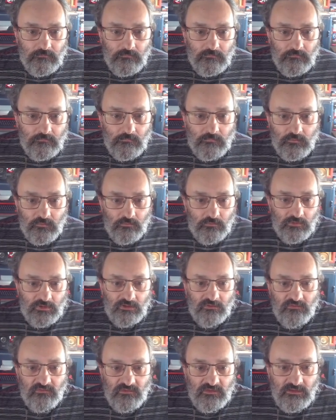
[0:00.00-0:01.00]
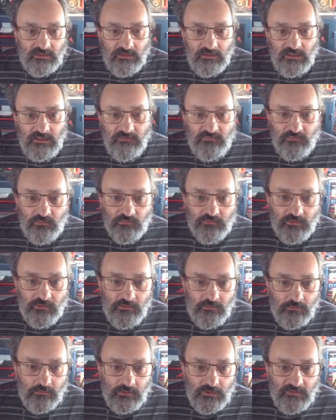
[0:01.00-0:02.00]
So you can see if
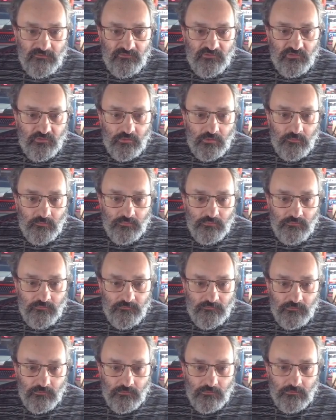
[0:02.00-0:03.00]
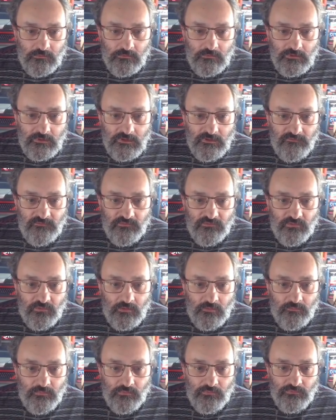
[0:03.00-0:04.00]
continue, if jump, unfollow, if
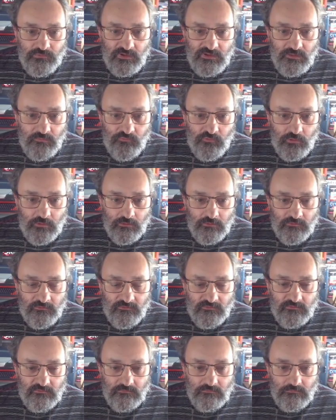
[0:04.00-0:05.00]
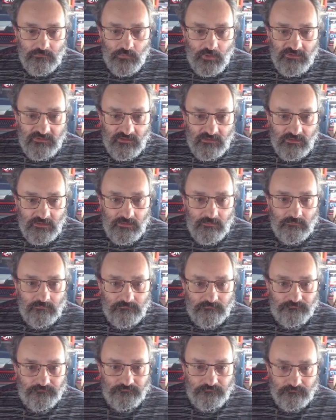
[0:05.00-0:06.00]
jump, do anim once, wait anim.
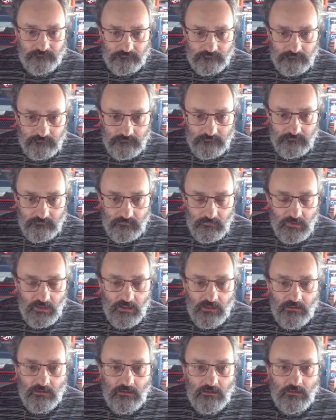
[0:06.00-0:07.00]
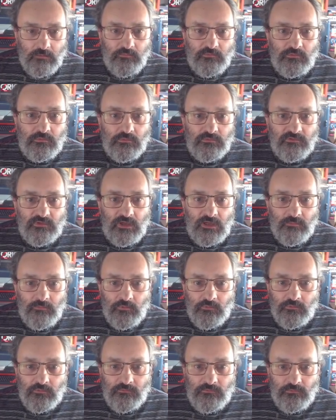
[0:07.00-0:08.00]
Of course, I'm
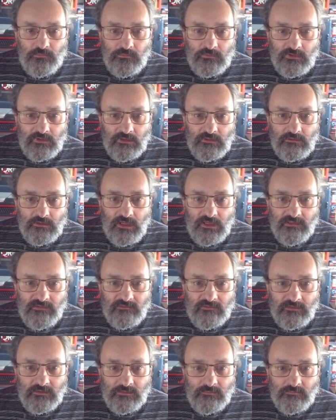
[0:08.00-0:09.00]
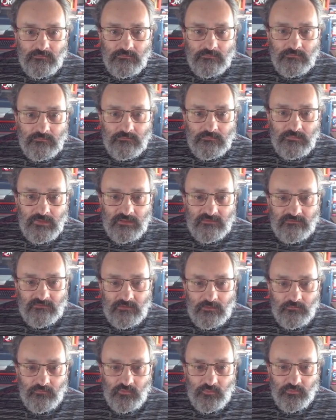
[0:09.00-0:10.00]
on the wrong item. Yes,
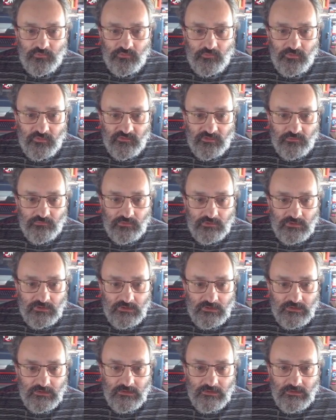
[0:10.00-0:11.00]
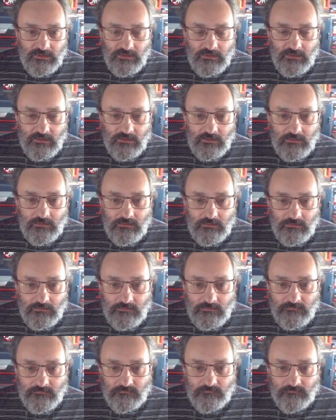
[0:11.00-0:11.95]
I'm supposed to be on that one.